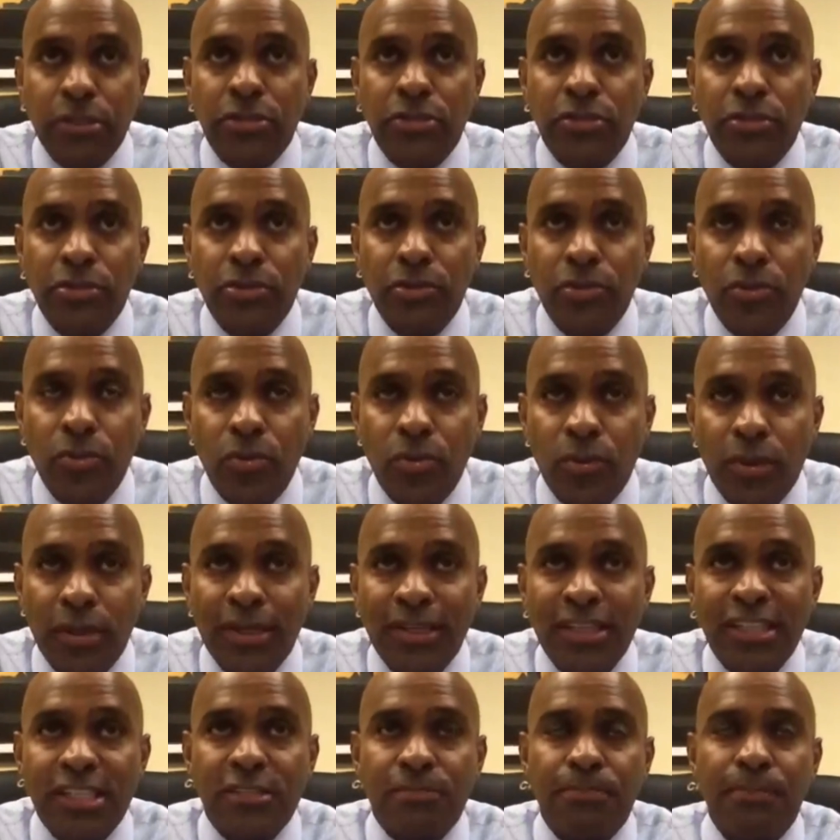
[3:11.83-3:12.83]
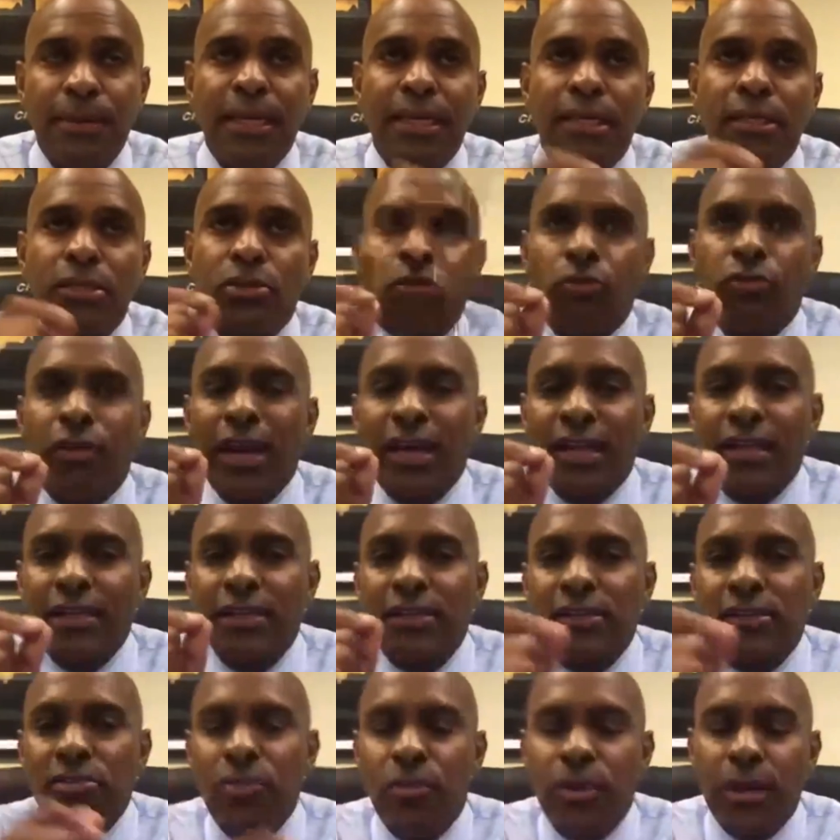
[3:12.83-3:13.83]
speak directly to what that
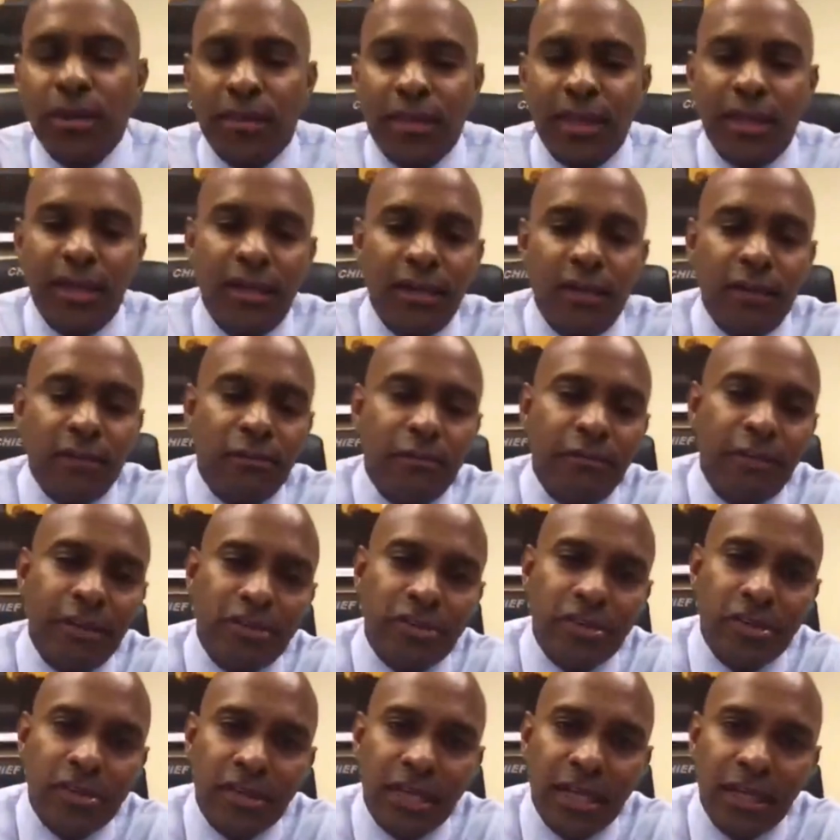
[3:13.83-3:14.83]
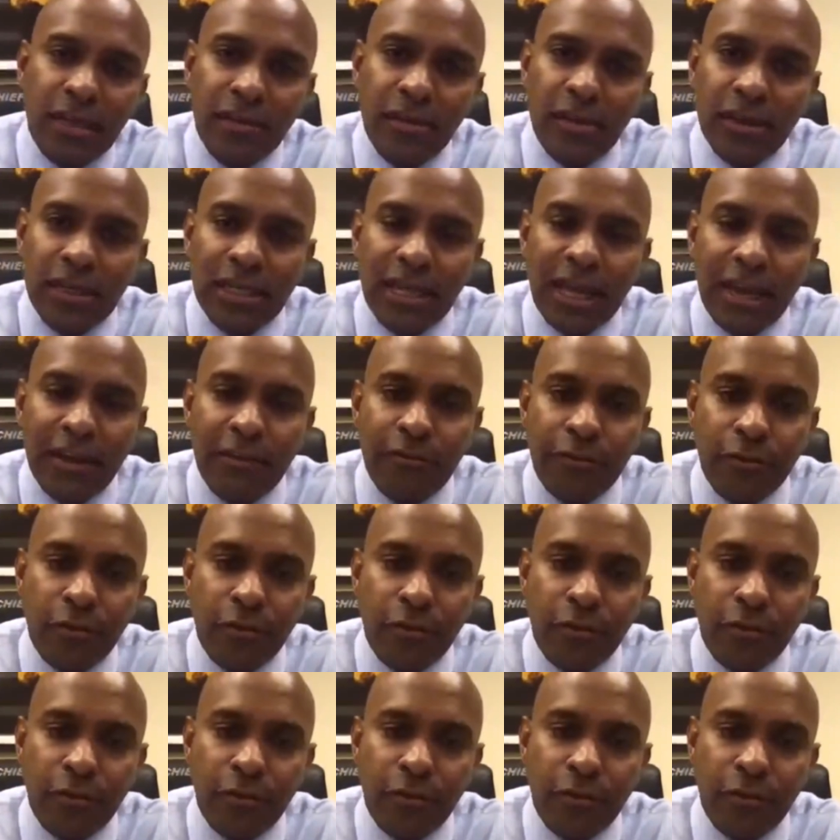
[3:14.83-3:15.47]
intervention can look like for us.